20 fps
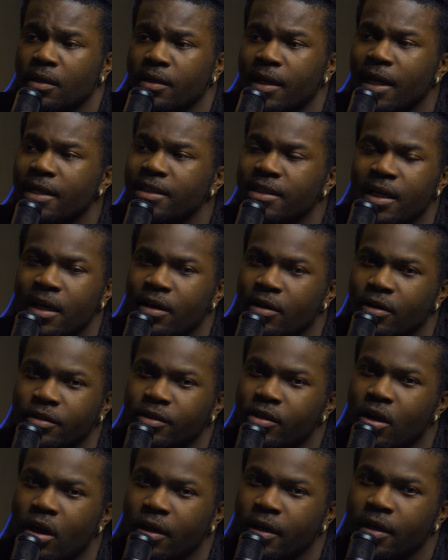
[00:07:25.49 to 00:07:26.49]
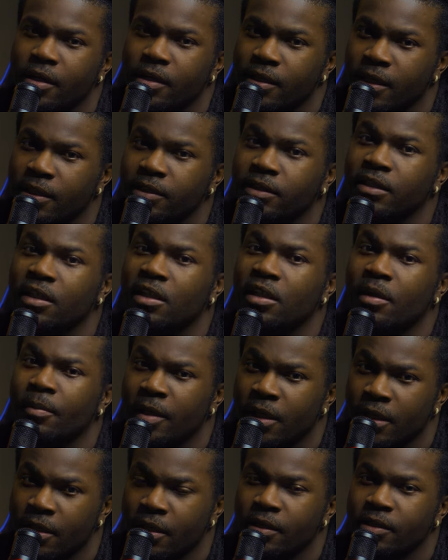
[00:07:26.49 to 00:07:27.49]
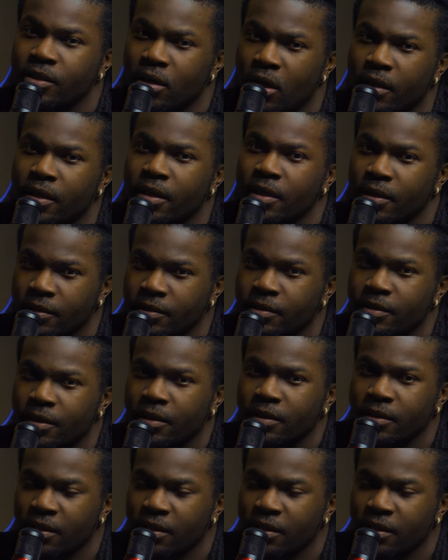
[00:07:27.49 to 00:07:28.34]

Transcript: That's not her talking. That's the chlamydia talking. The